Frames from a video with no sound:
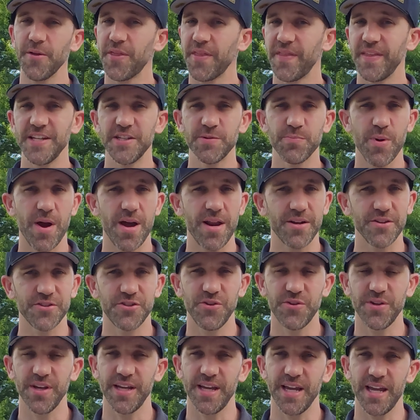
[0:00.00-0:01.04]
of these products you
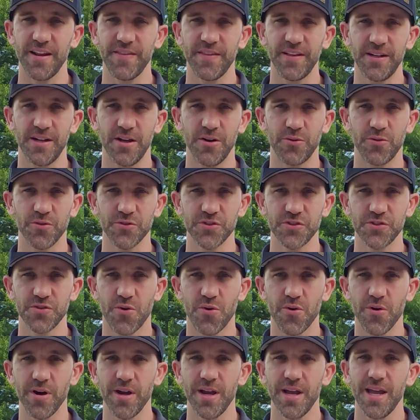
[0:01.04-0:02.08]
can get at the local
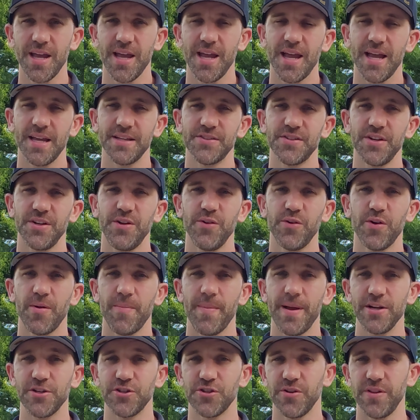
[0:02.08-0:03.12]
store, and so you want to
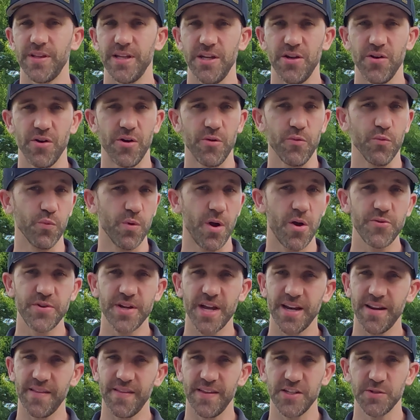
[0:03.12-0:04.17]
make sure that you're
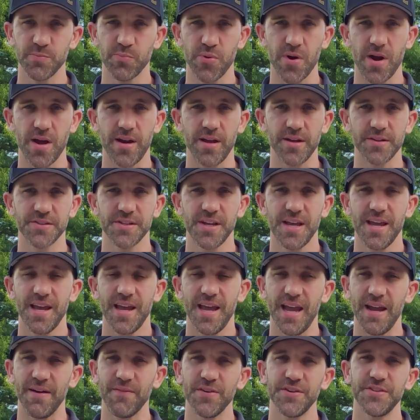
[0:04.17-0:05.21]
rotating these products
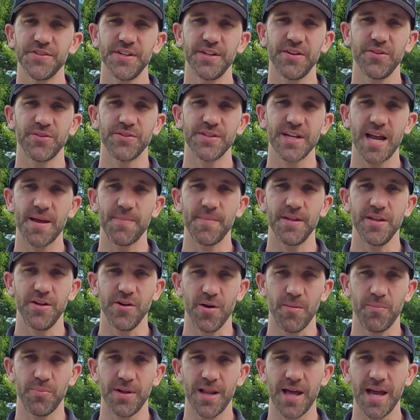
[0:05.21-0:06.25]
every single time that you're
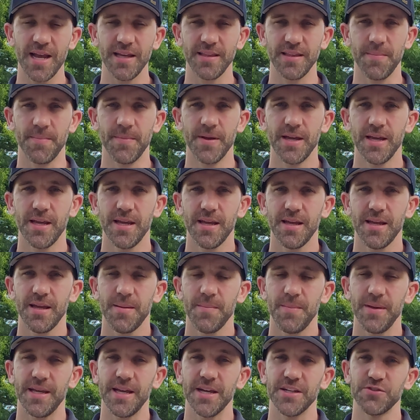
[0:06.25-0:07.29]
applying them,
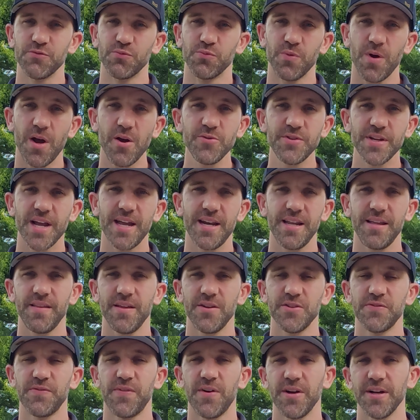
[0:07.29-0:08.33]
because rotating
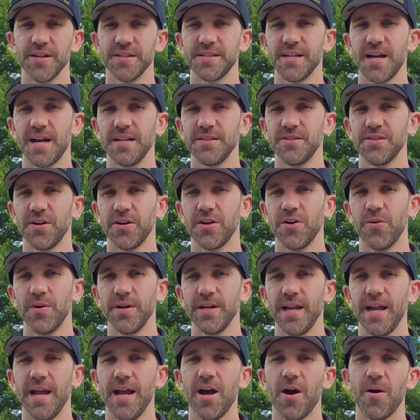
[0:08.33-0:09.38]
those fungicides are going
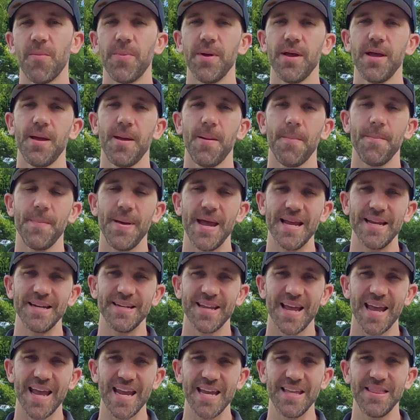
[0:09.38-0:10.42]
to help
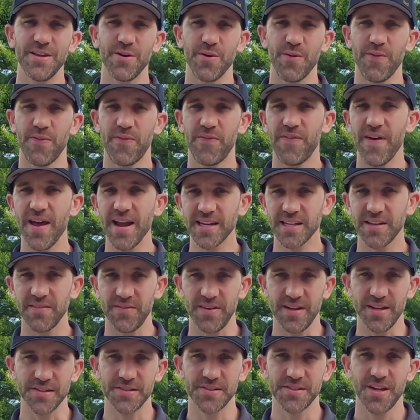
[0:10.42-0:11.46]
maintain their
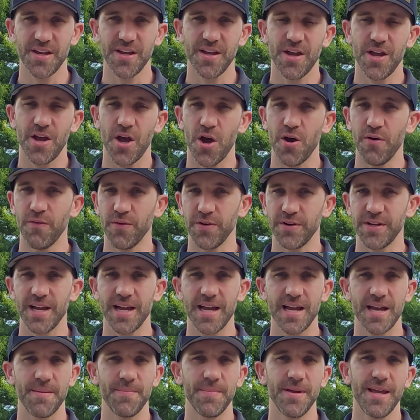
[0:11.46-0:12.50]
effectiveness over
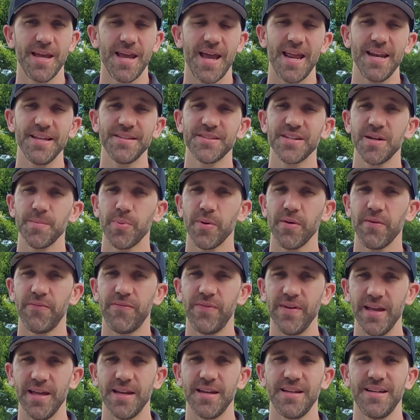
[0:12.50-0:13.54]
time, and it's going to
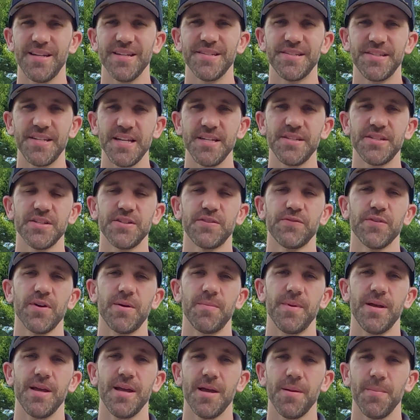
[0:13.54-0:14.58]
prevent diseases
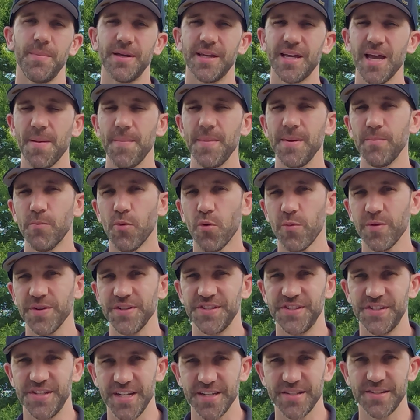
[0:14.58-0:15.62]
from becoming more
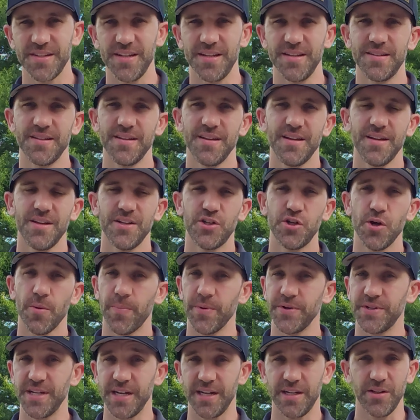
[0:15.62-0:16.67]
resistant to a
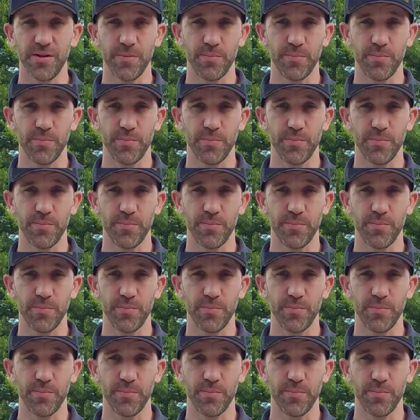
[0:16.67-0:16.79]
particular